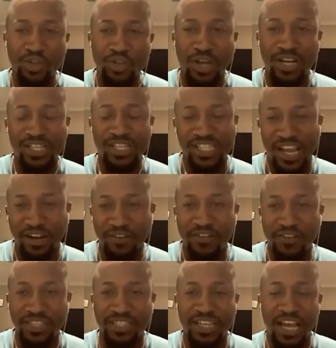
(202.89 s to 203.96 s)
trying to
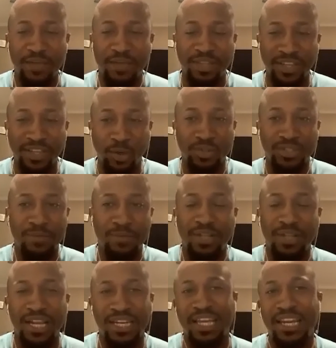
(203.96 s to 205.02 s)
sacrifice the little time
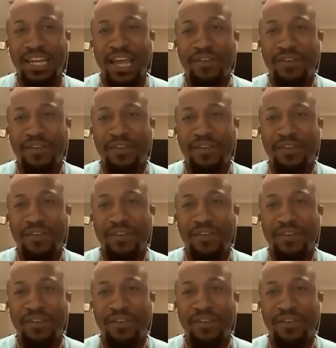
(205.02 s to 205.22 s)
that I did